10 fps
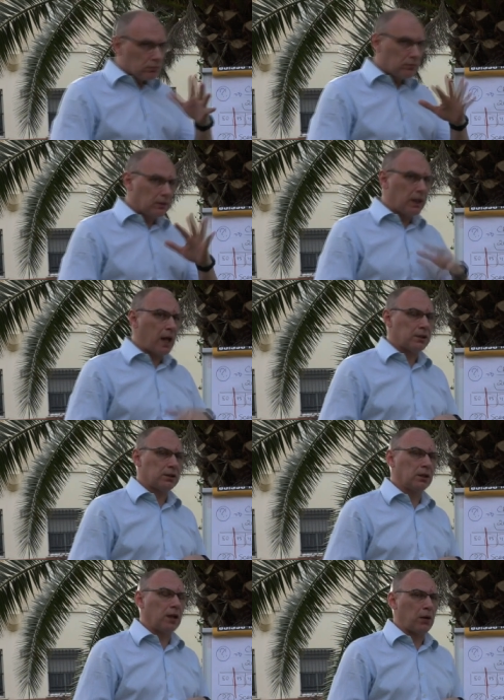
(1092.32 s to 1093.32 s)

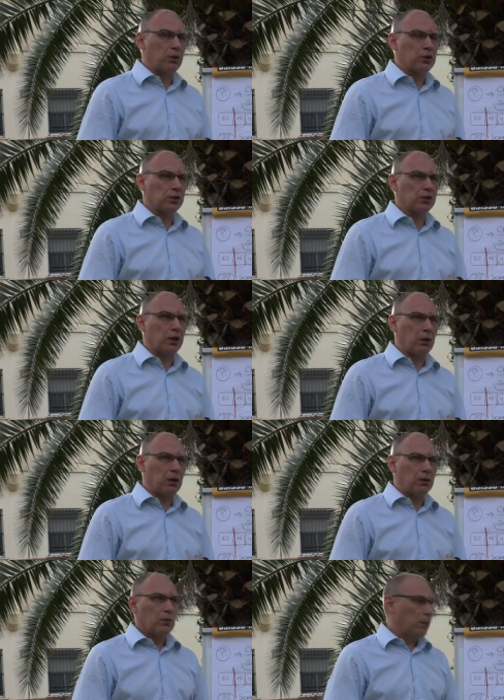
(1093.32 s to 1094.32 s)
less encouraging
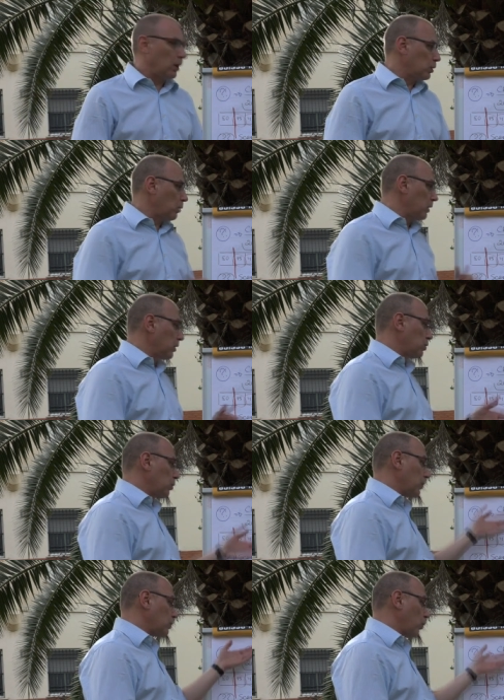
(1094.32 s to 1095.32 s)
scenario, because we
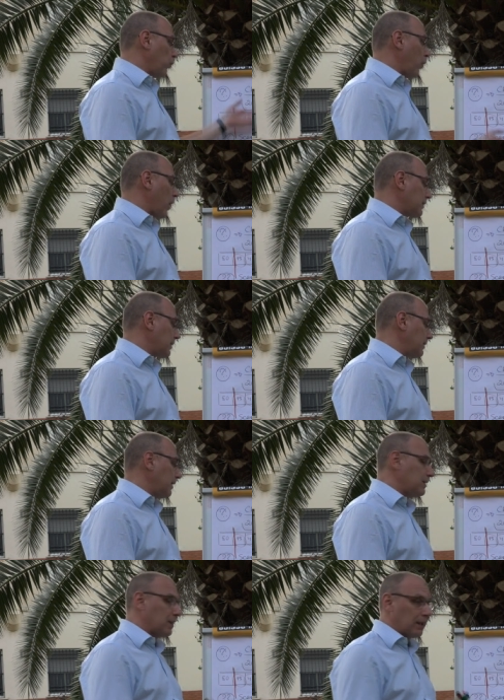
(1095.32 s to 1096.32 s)
understood that so far
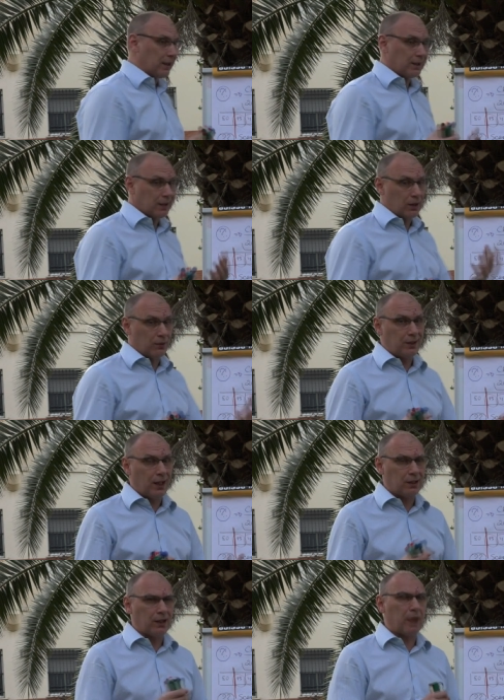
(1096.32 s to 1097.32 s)
statistically it's kind of
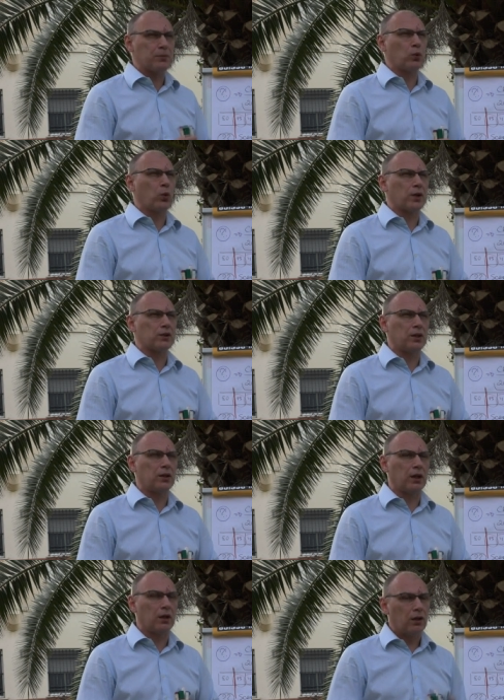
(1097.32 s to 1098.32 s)
ten times worse than
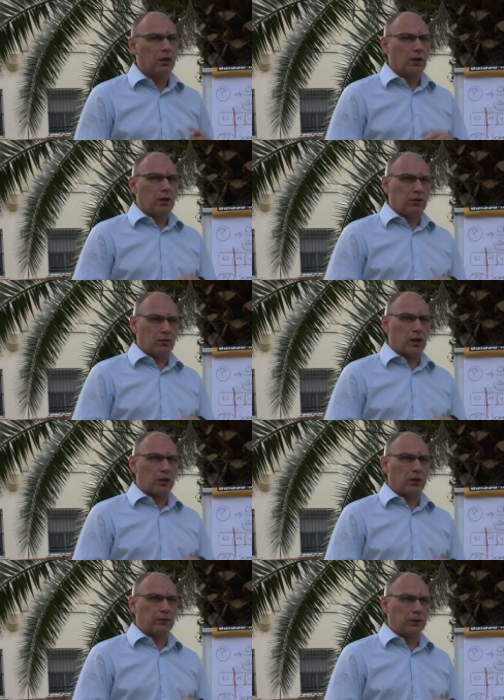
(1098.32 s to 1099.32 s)
the
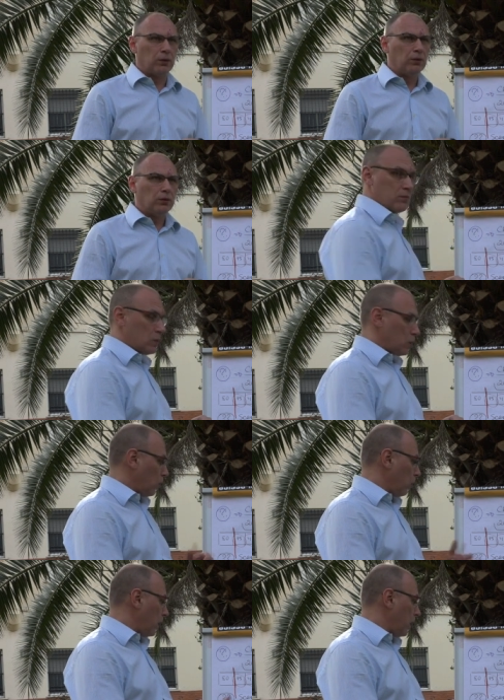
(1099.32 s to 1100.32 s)
regular flu,
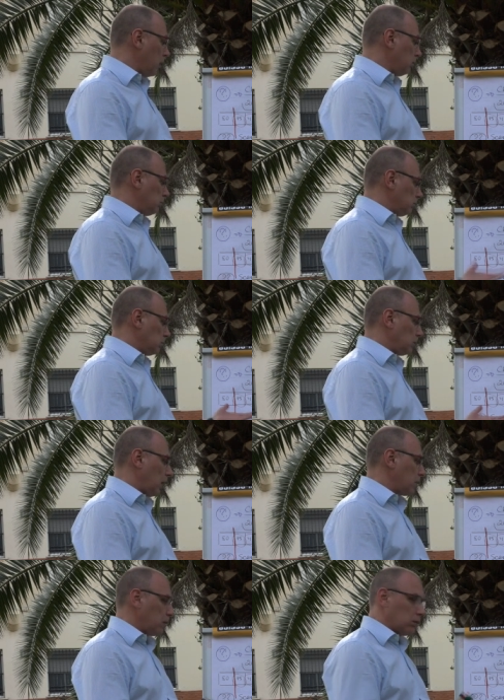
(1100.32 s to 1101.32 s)
so we are
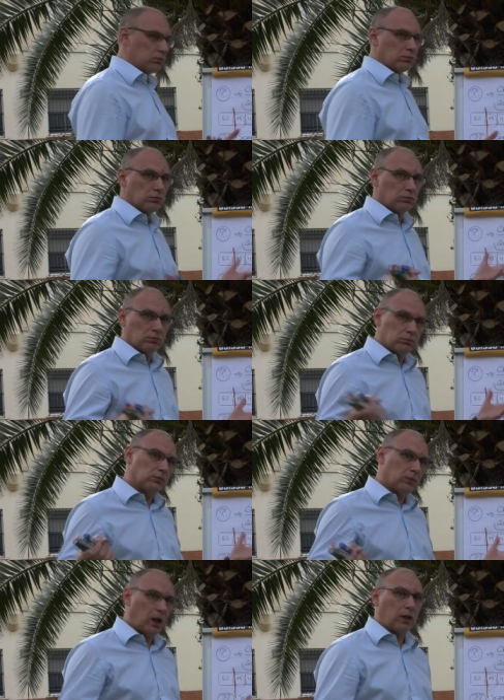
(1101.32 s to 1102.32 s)
getting
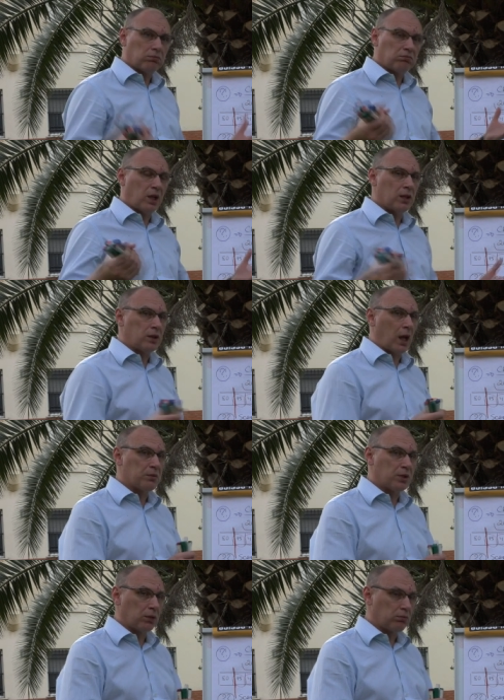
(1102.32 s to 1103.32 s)
like ten
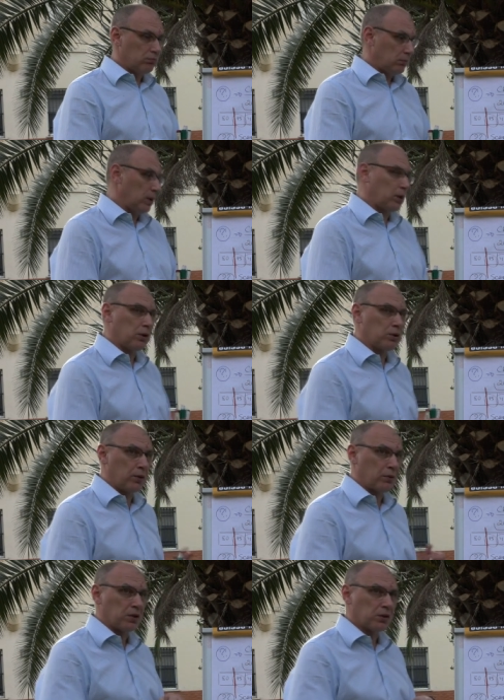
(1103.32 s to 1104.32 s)
times the increase of
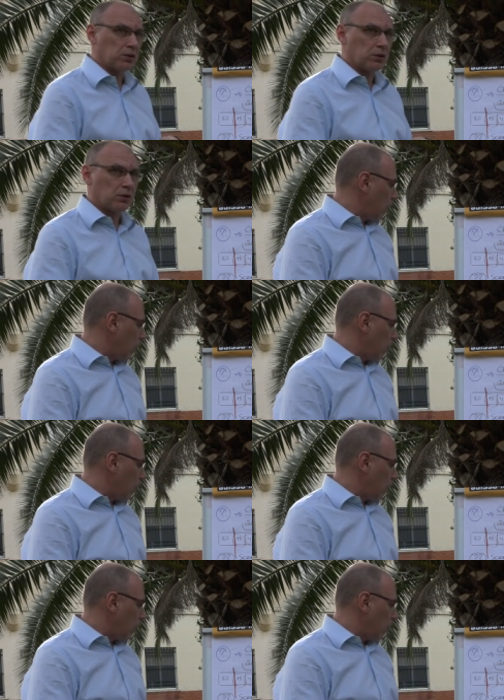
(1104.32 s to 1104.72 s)
the risks.